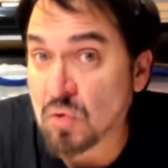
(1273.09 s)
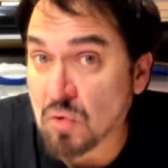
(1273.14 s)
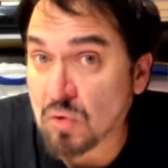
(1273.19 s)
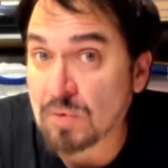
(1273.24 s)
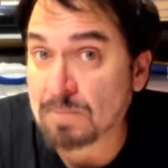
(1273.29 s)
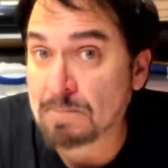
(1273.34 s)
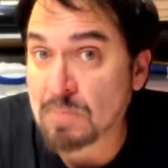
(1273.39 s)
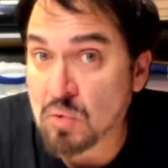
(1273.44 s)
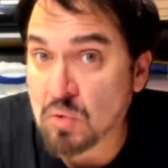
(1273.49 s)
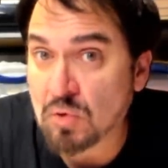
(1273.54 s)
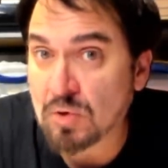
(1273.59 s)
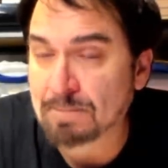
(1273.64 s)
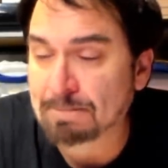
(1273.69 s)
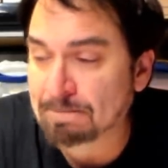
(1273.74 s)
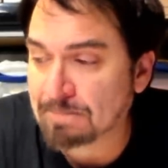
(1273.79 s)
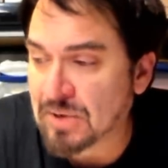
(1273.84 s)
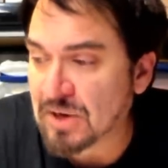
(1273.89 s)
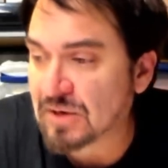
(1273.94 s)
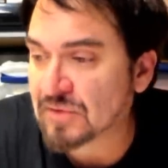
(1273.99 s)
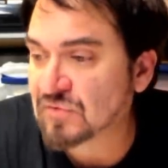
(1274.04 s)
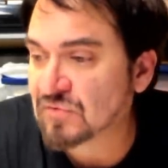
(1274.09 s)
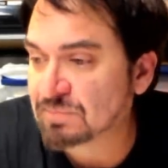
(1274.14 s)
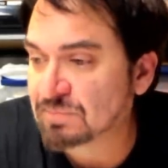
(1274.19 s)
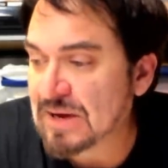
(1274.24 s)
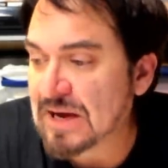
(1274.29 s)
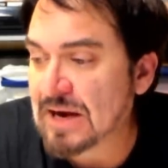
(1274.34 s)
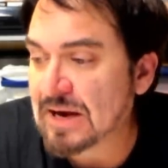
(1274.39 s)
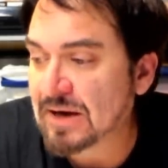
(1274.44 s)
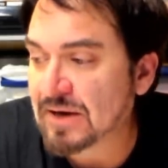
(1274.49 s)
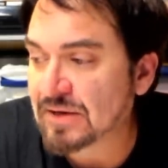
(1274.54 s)
or more bucks
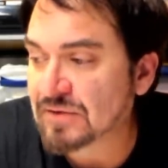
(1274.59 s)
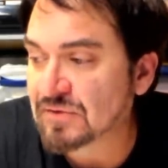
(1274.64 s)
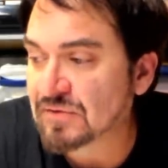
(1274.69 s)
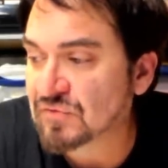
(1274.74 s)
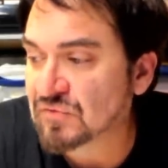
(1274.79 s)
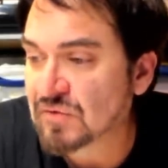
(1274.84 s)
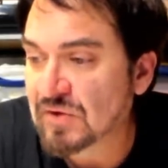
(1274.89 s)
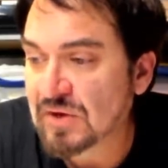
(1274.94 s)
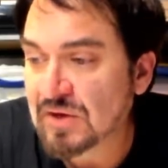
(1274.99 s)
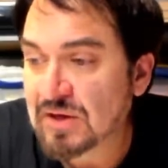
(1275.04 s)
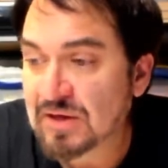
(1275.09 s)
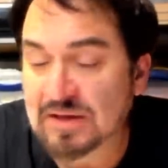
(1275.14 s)
back on this,